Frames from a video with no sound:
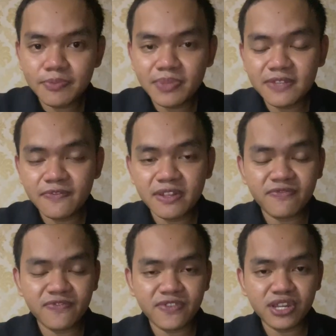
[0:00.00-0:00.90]
please feel
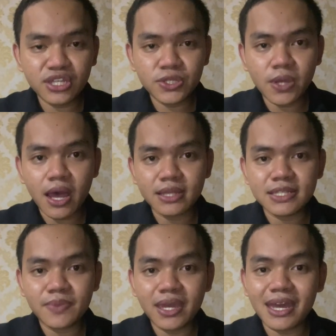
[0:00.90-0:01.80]
free to
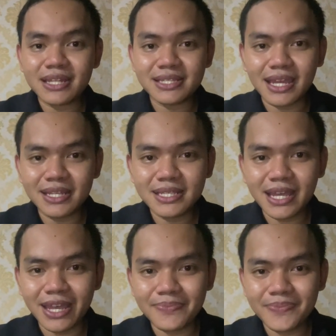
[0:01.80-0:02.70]
ask me at any
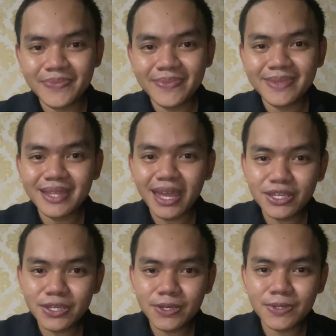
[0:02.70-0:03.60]
time.
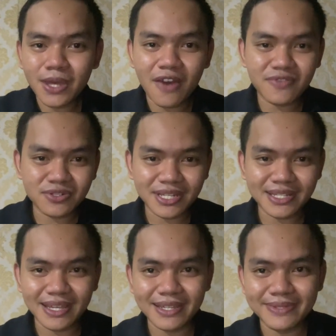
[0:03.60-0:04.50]
Thank you. Have a great day.